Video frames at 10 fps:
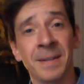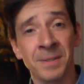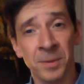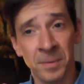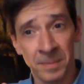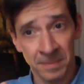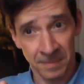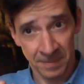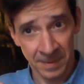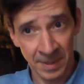So
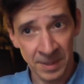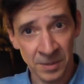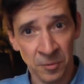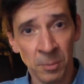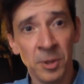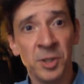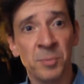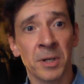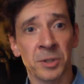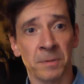it's a formal
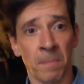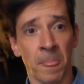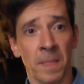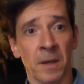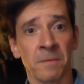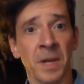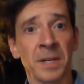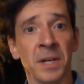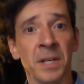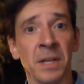expression of the
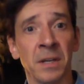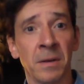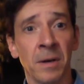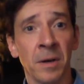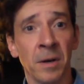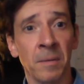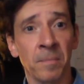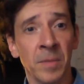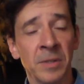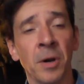identity,
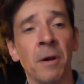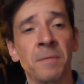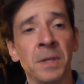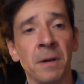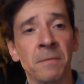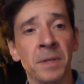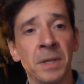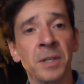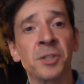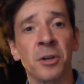of the
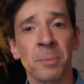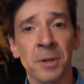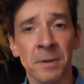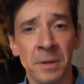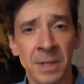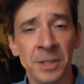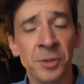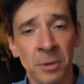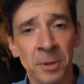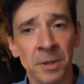
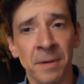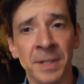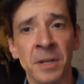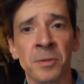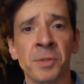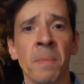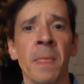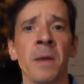indiscernibility of identicals.